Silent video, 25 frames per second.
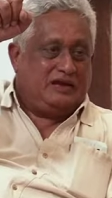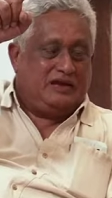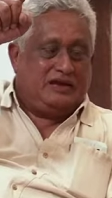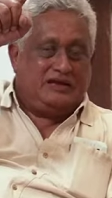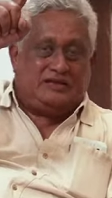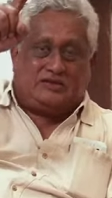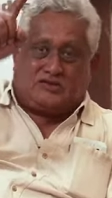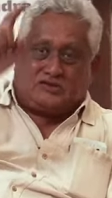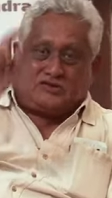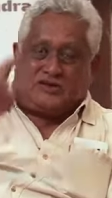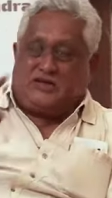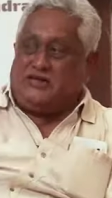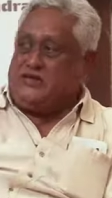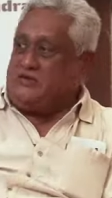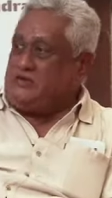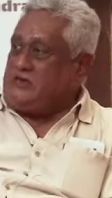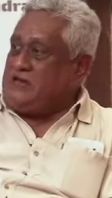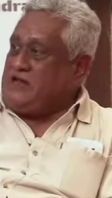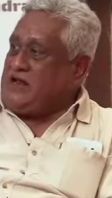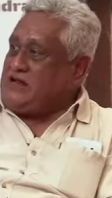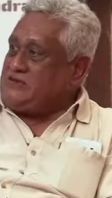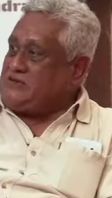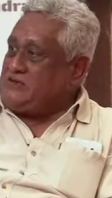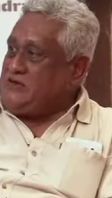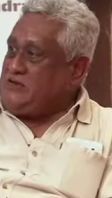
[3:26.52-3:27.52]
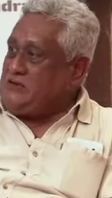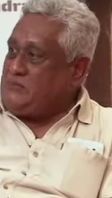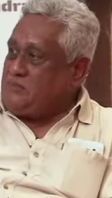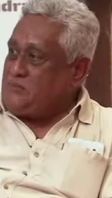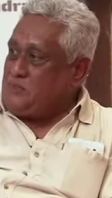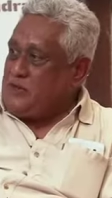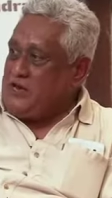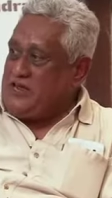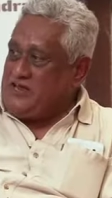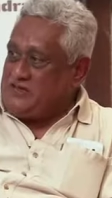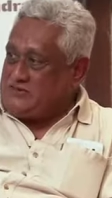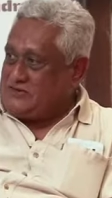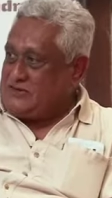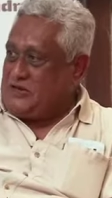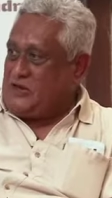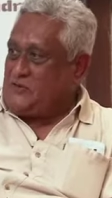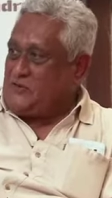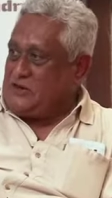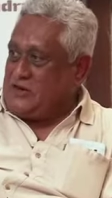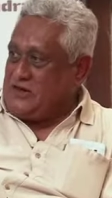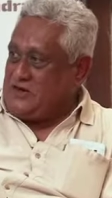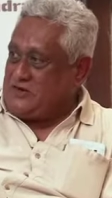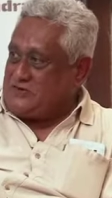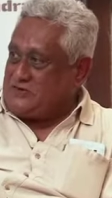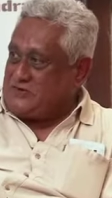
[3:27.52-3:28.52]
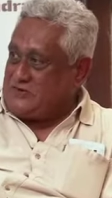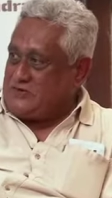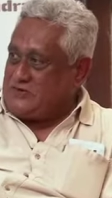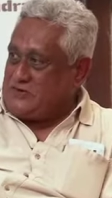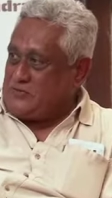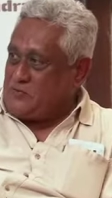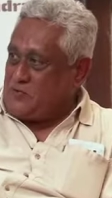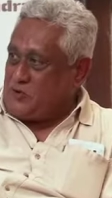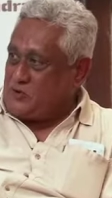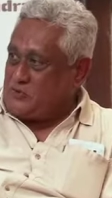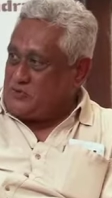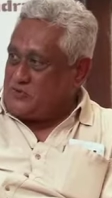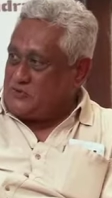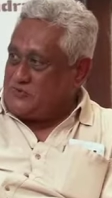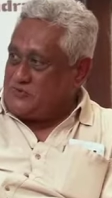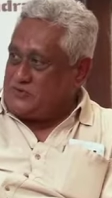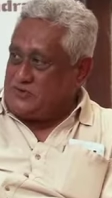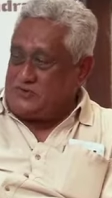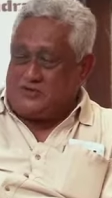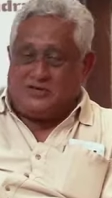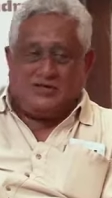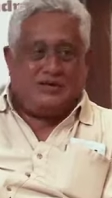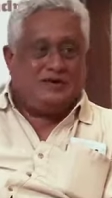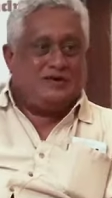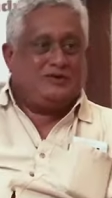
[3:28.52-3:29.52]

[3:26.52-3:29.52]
It's strange that actually he plays down electoral democracy,